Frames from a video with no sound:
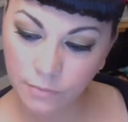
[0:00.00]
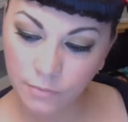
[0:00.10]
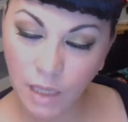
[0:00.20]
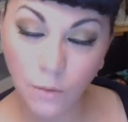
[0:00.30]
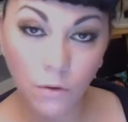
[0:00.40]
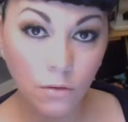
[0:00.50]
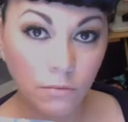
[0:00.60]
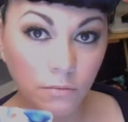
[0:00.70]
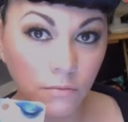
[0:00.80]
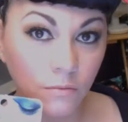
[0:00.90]
They were
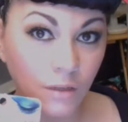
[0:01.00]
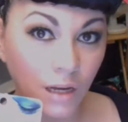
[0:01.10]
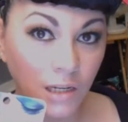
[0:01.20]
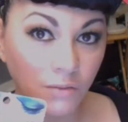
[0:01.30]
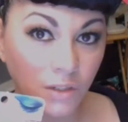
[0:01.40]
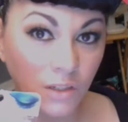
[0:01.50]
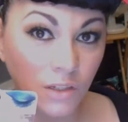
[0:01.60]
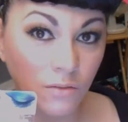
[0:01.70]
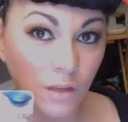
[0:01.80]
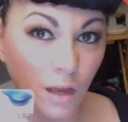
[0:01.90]
kind of a
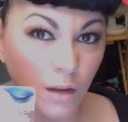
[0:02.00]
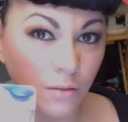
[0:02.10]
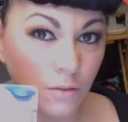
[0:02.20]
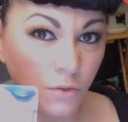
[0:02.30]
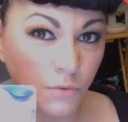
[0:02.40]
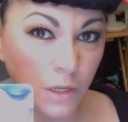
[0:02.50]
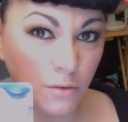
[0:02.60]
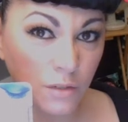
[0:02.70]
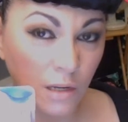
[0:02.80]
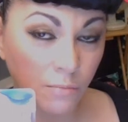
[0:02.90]
new thing. I don't know if they
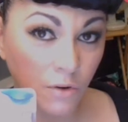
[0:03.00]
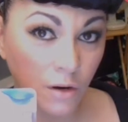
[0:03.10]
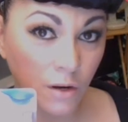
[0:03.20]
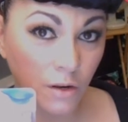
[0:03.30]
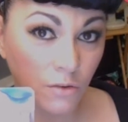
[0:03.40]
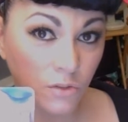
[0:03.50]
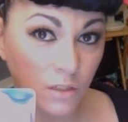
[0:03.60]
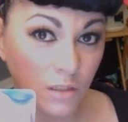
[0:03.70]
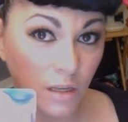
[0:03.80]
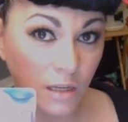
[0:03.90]
were temporary or
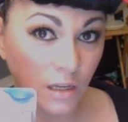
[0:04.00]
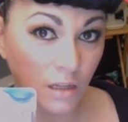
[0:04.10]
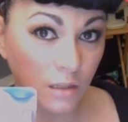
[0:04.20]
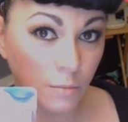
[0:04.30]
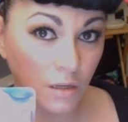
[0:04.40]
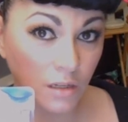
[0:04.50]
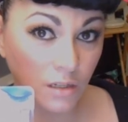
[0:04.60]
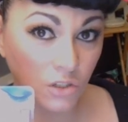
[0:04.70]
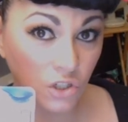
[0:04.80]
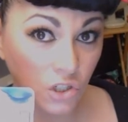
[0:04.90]
just like a limited
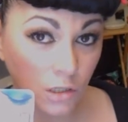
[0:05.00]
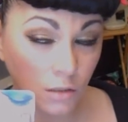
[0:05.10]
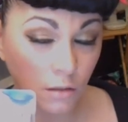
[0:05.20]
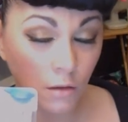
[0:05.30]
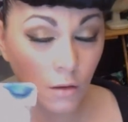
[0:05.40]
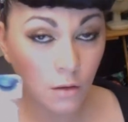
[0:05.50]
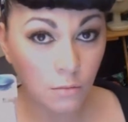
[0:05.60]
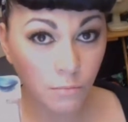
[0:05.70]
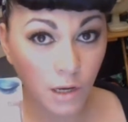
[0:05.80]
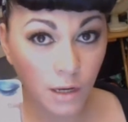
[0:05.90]
edition,
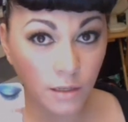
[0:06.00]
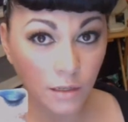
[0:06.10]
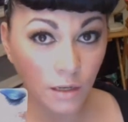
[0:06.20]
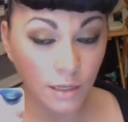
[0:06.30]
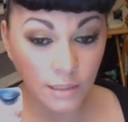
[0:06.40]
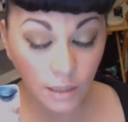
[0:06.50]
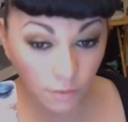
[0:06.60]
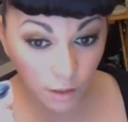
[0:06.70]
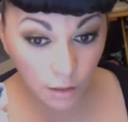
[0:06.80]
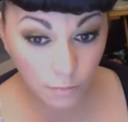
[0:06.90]
but I seen
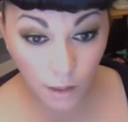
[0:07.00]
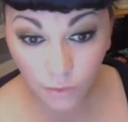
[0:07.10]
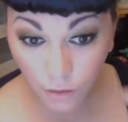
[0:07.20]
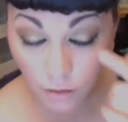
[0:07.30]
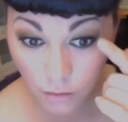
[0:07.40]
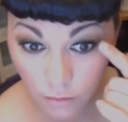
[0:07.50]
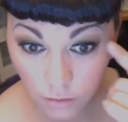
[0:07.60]
them and I thought, oh,